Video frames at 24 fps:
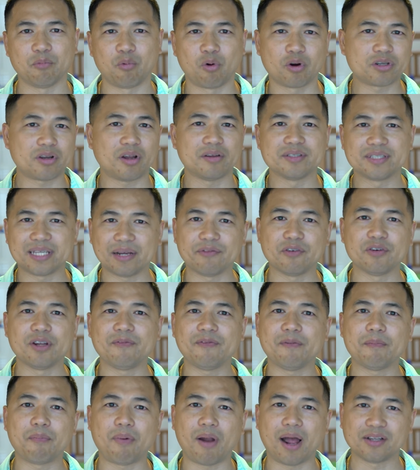Worked on several
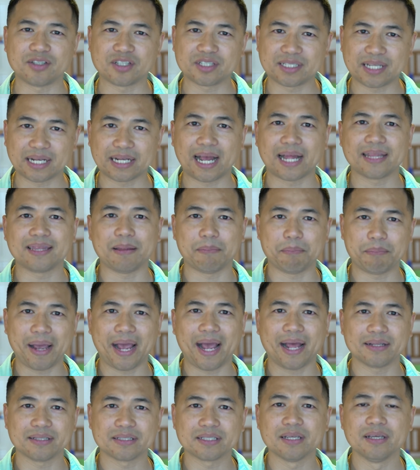different projects that got them
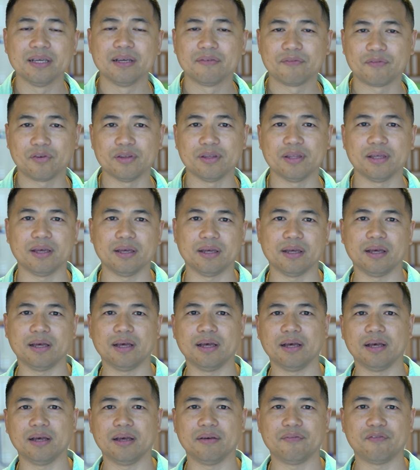patents for
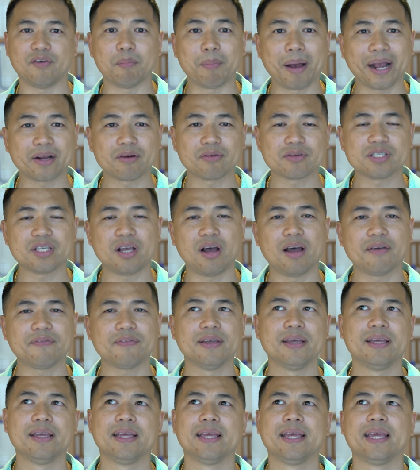Microsoft,
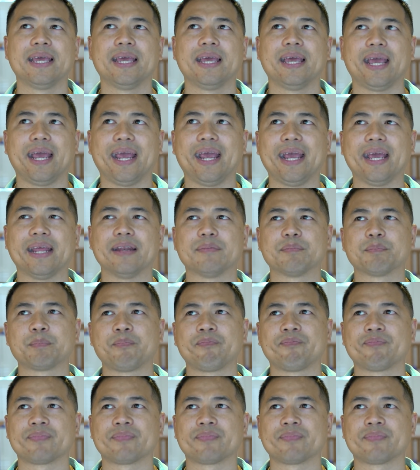and